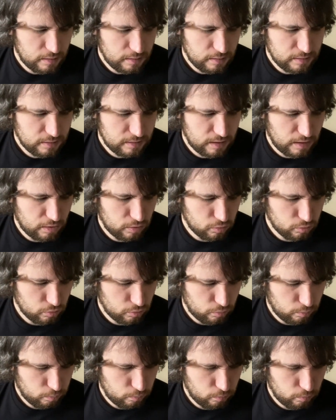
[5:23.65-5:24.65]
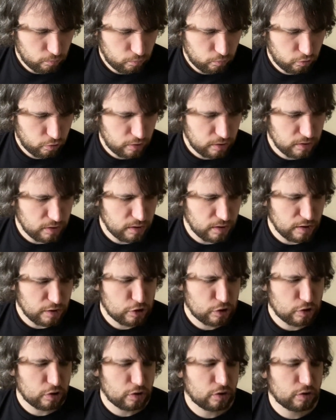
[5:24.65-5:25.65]
sound pretty
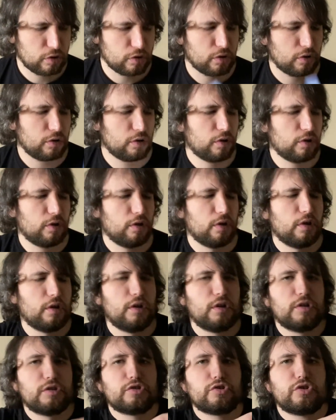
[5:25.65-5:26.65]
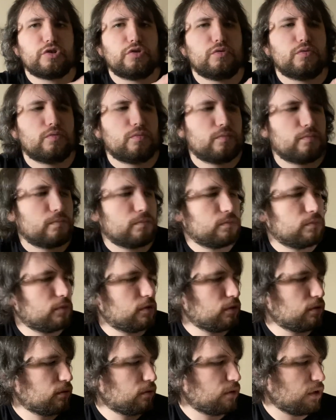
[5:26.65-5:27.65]
decent. So I'm
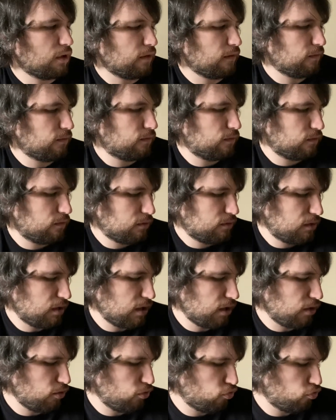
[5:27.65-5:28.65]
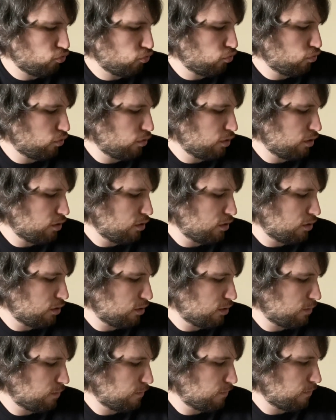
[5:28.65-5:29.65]
gonna kind of take you through the
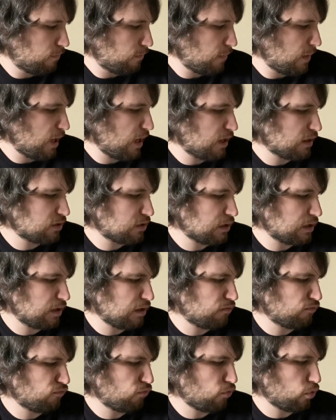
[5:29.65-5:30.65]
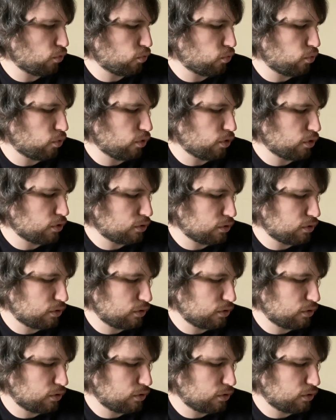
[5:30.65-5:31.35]
magazine real quick.